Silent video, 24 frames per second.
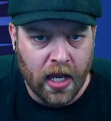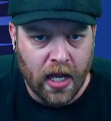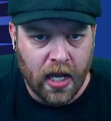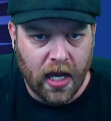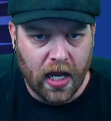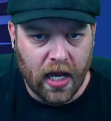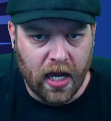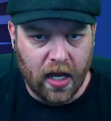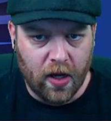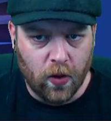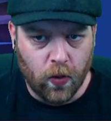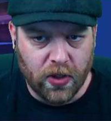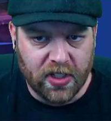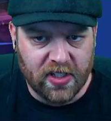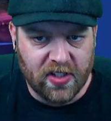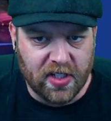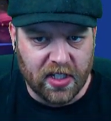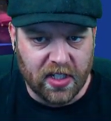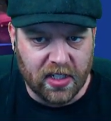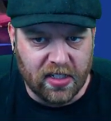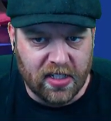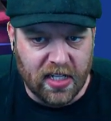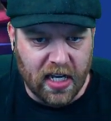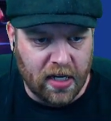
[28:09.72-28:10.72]

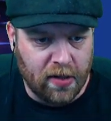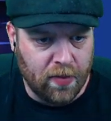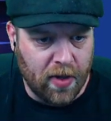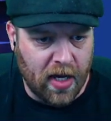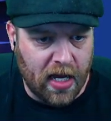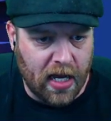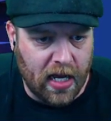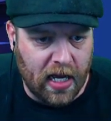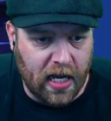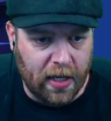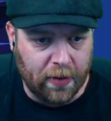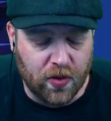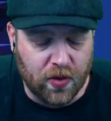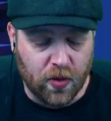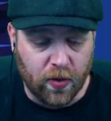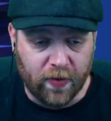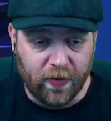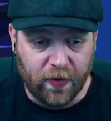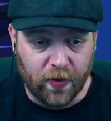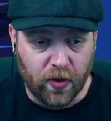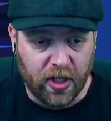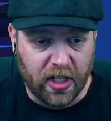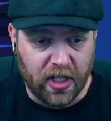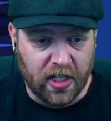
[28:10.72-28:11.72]
Winston Dunbar up to a
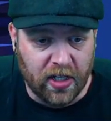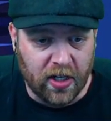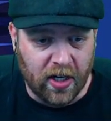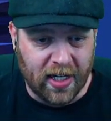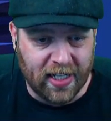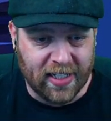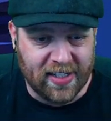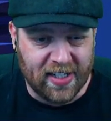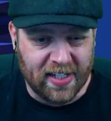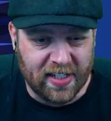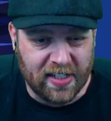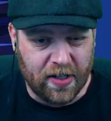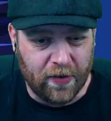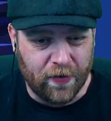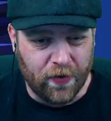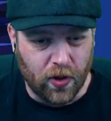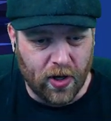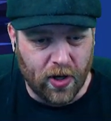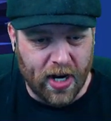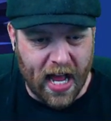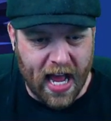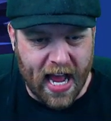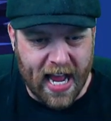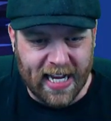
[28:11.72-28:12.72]
49,
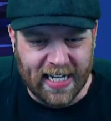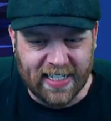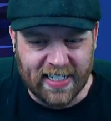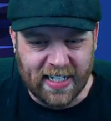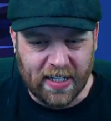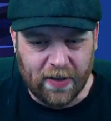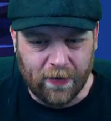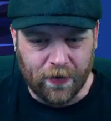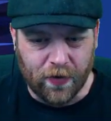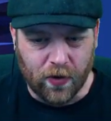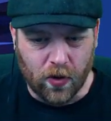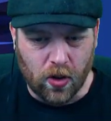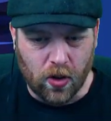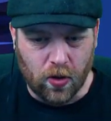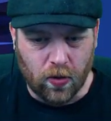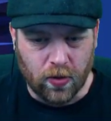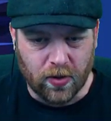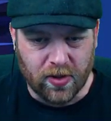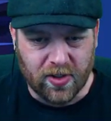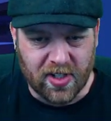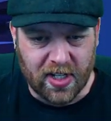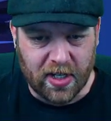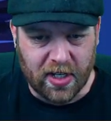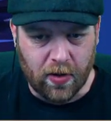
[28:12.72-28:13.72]
64 to 84.
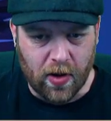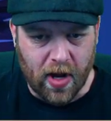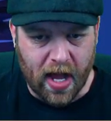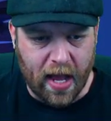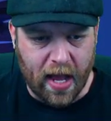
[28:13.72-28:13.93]
We'll see what